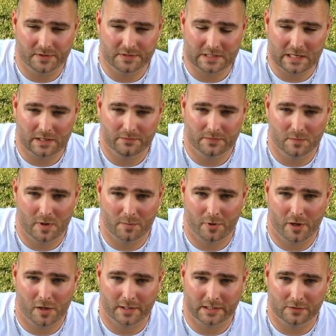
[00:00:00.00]
this knife in my
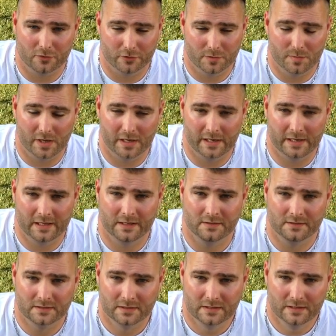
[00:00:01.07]
pocket or in my hand.
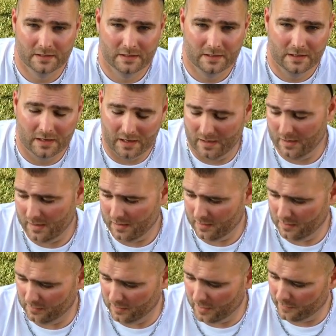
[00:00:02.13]
Uh,
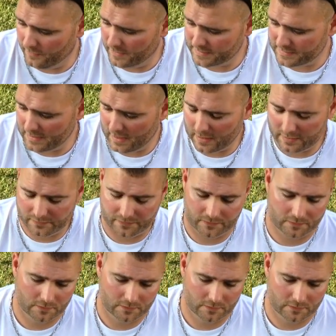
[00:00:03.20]
I love this knife.